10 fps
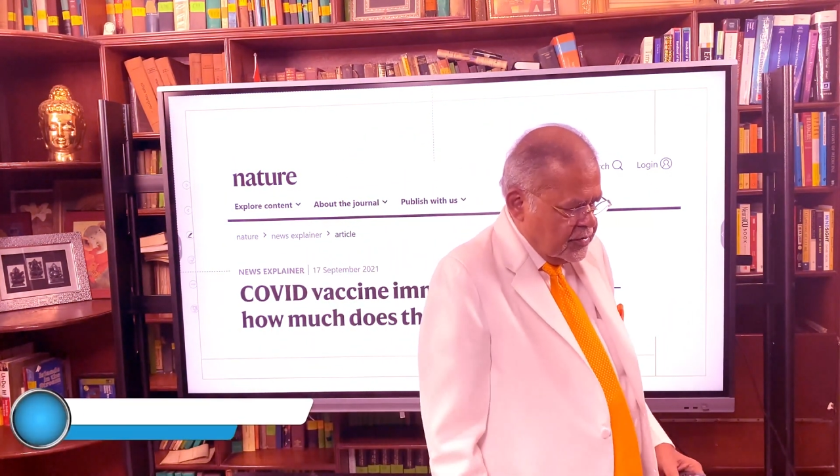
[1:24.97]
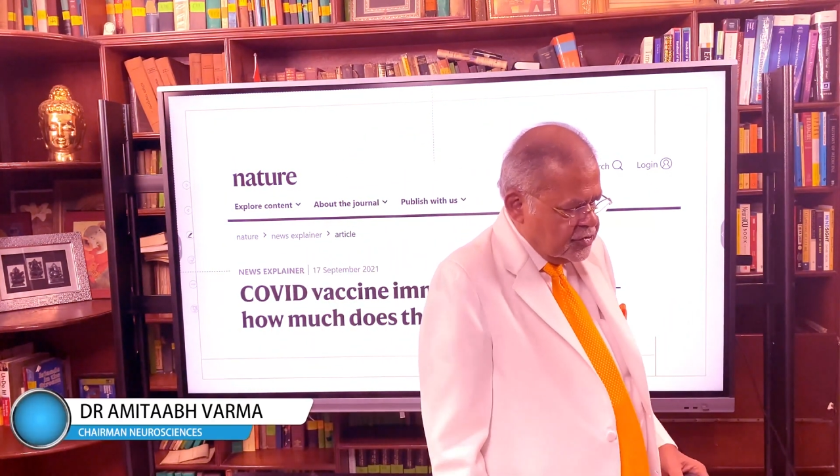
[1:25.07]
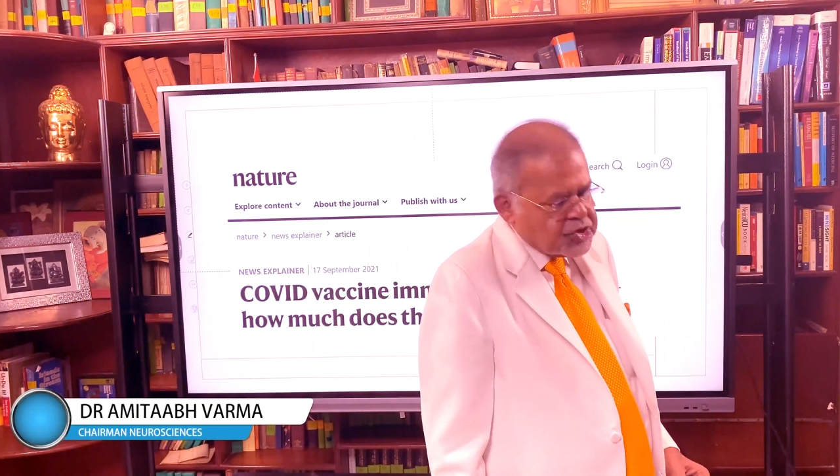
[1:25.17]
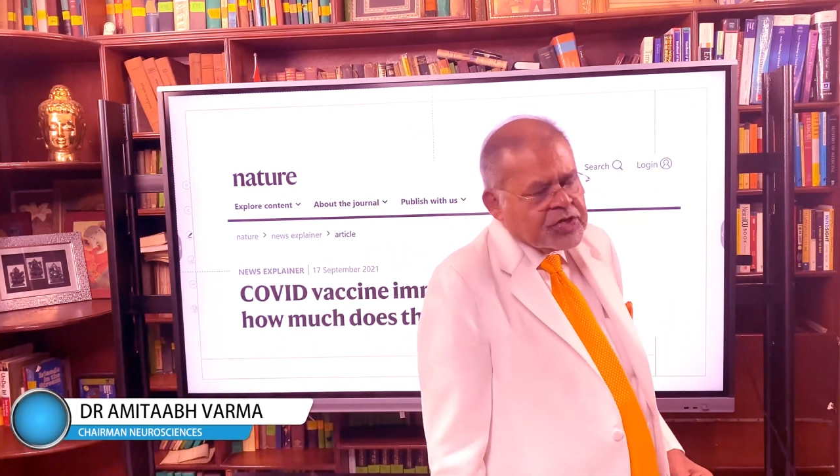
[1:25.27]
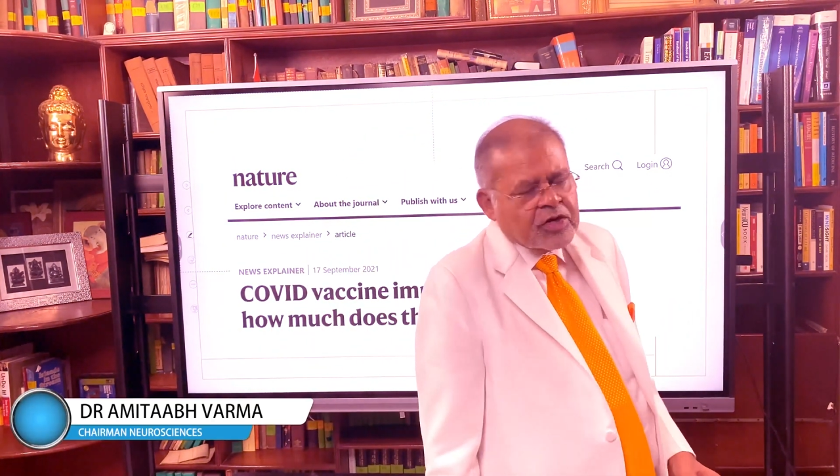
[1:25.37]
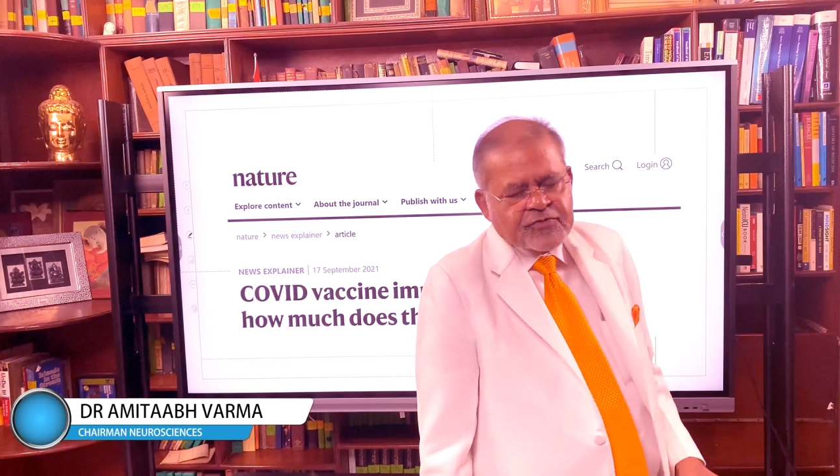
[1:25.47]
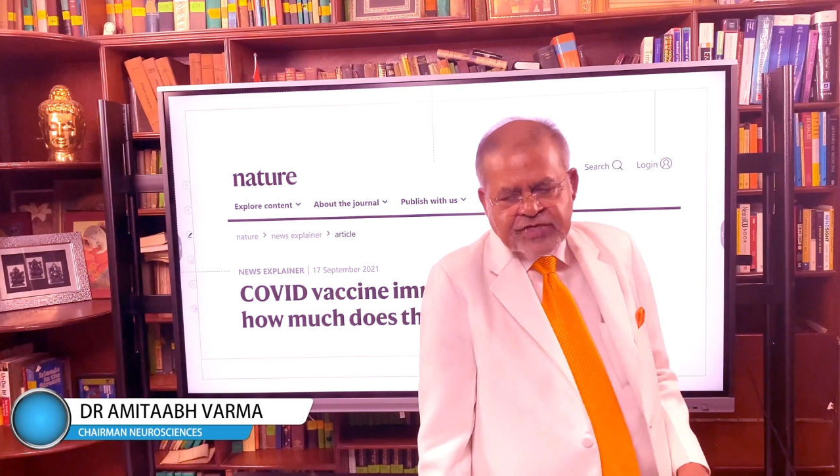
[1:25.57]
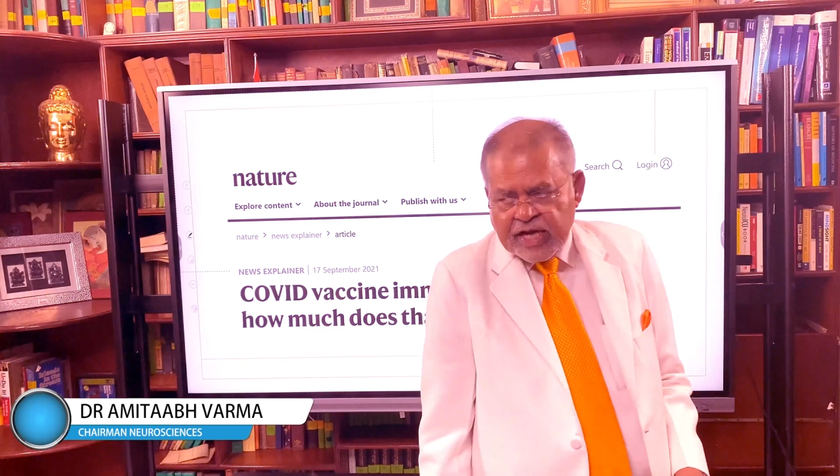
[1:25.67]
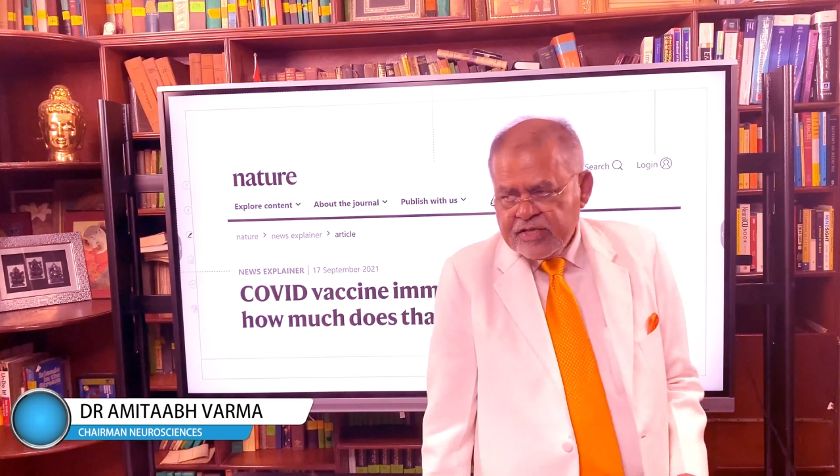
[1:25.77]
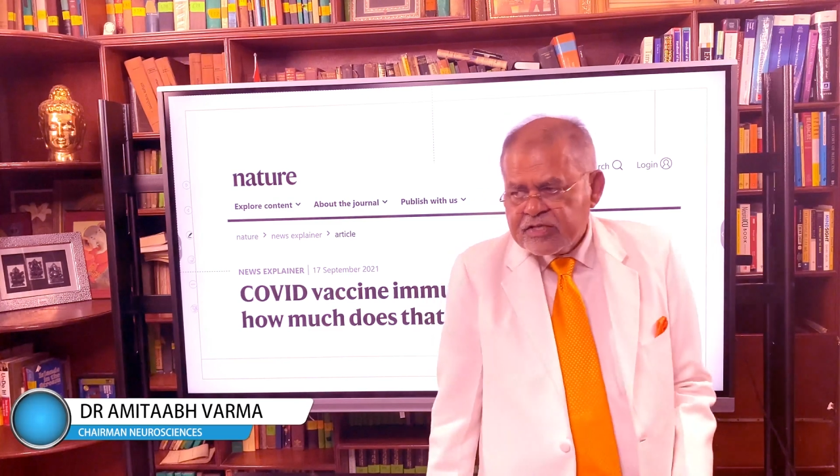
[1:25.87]
journal of
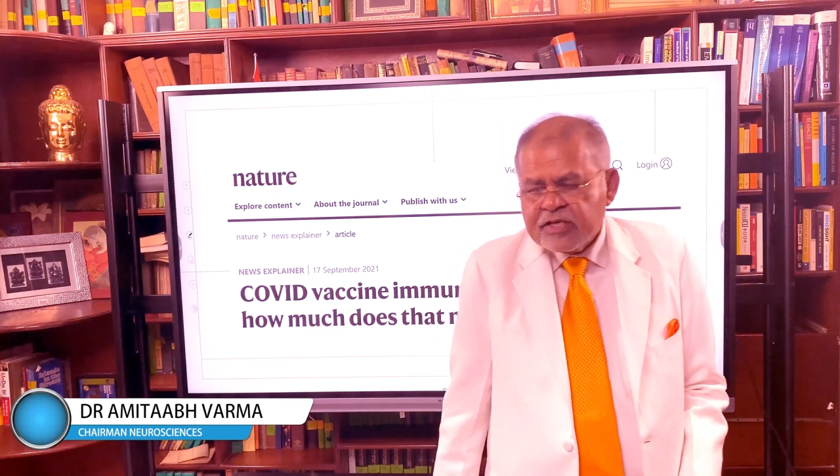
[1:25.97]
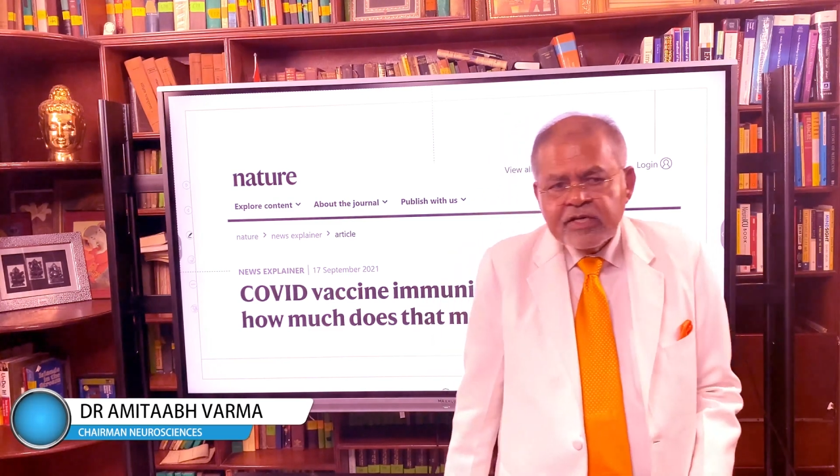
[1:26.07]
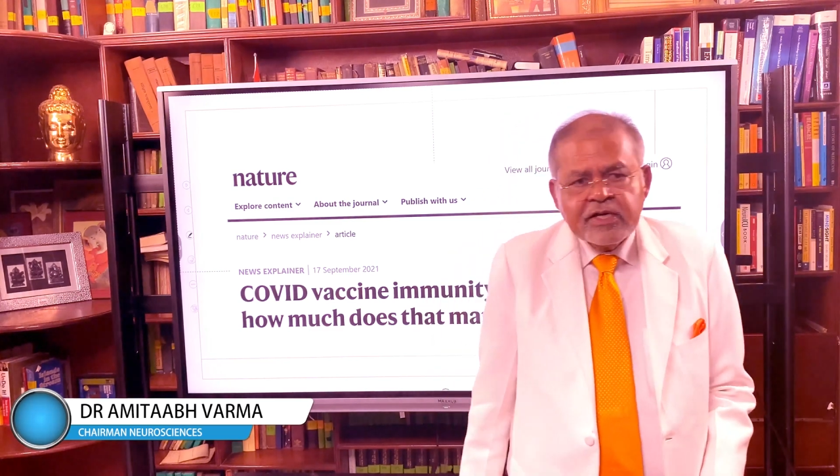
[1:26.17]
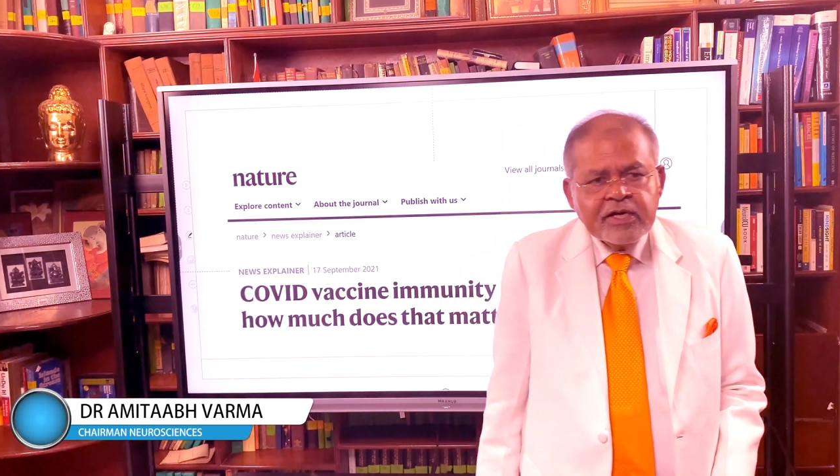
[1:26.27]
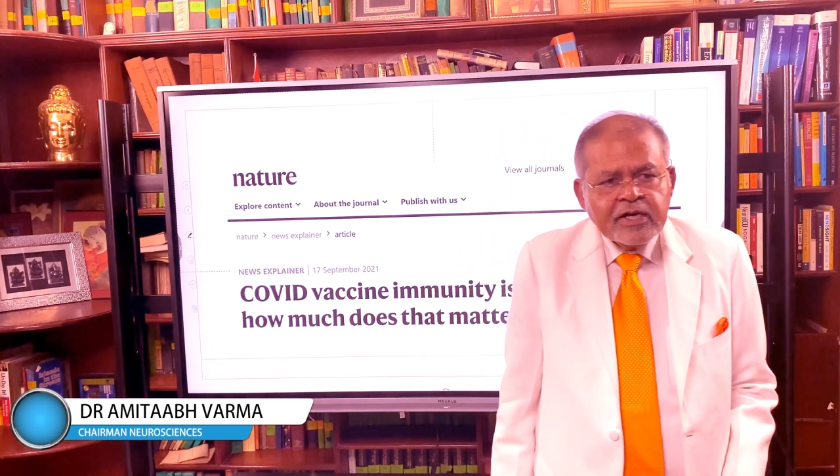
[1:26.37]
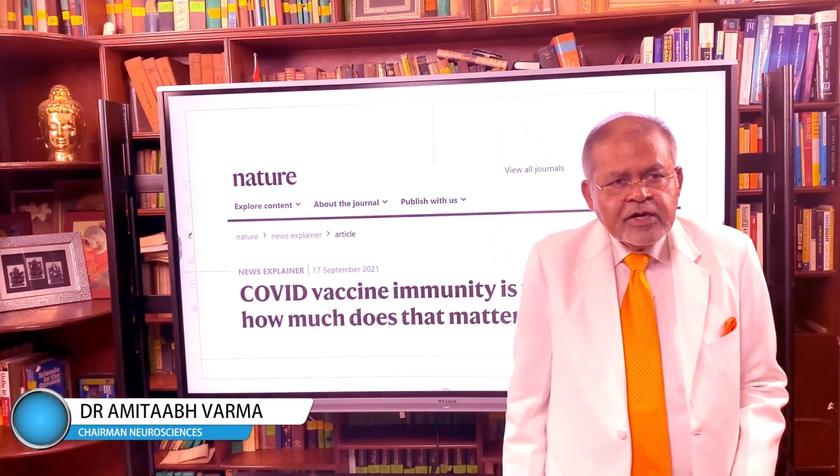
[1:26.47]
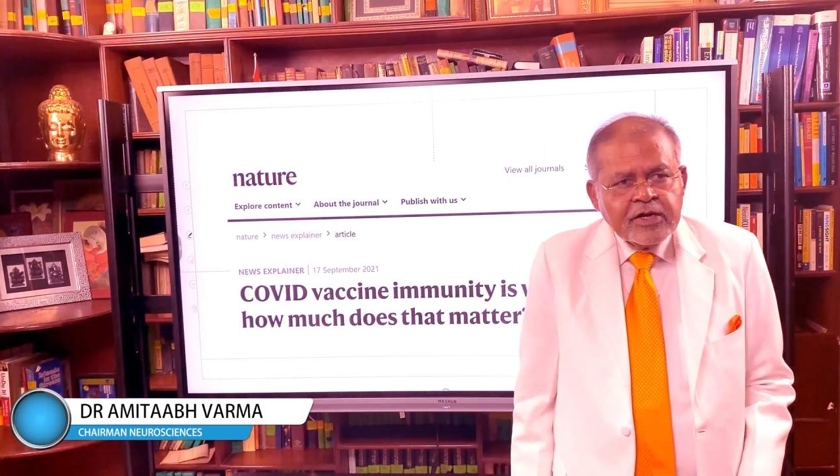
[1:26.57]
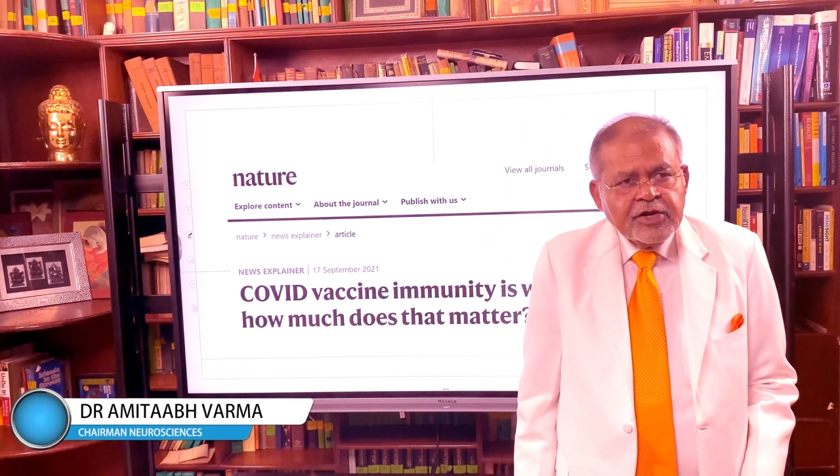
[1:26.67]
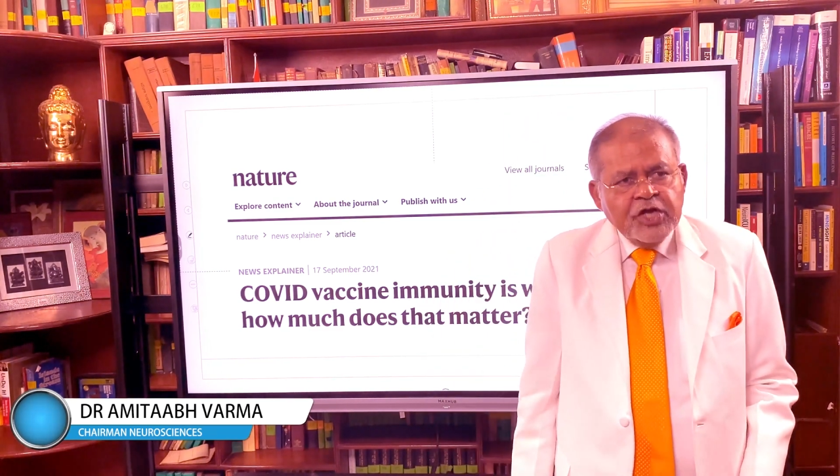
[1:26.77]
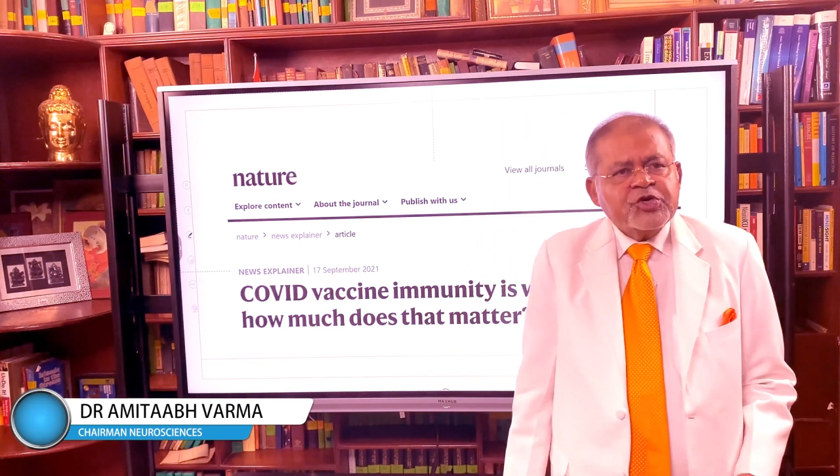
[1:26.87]
science,
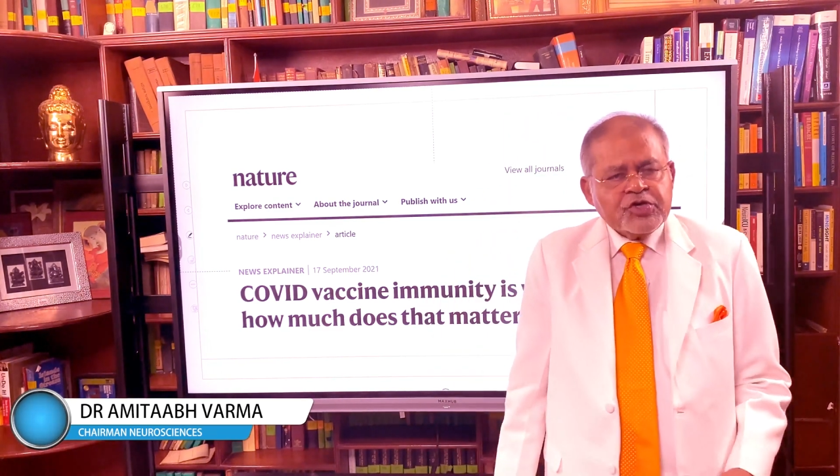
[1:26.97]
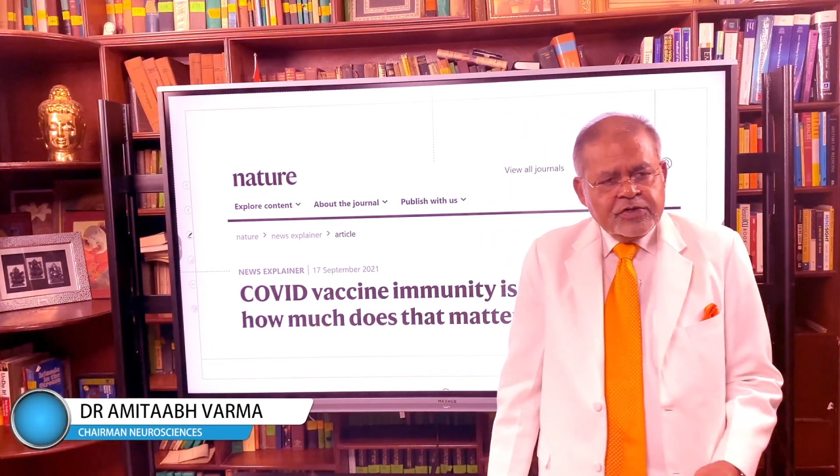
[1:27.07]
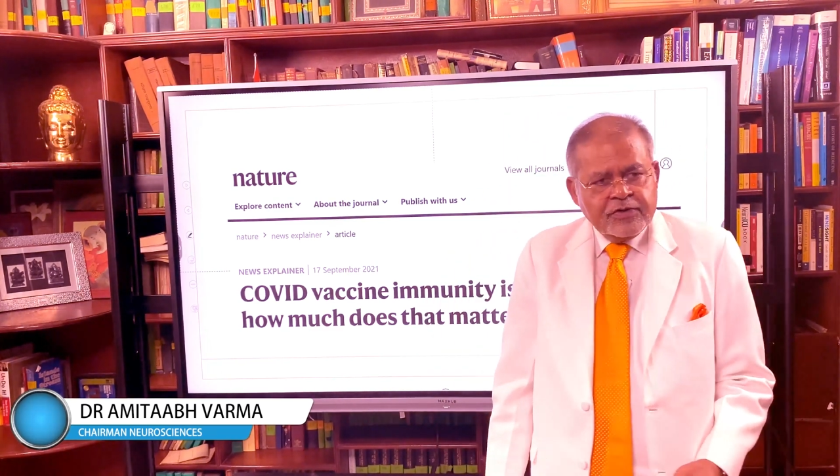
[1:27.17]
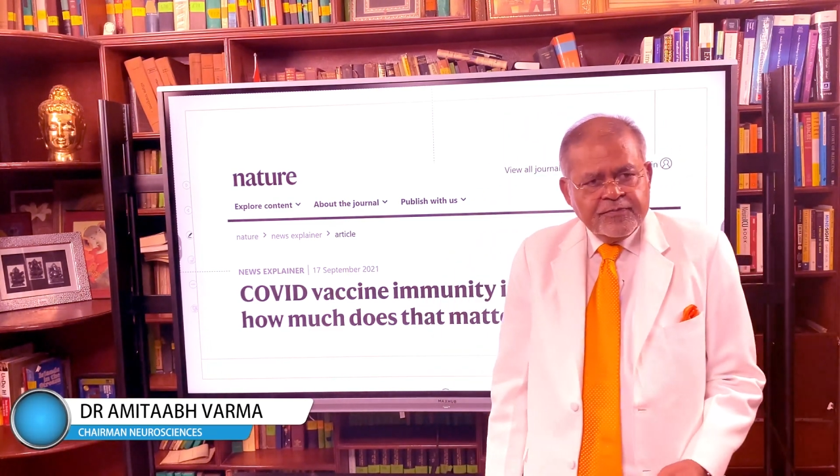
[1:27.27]
Nature.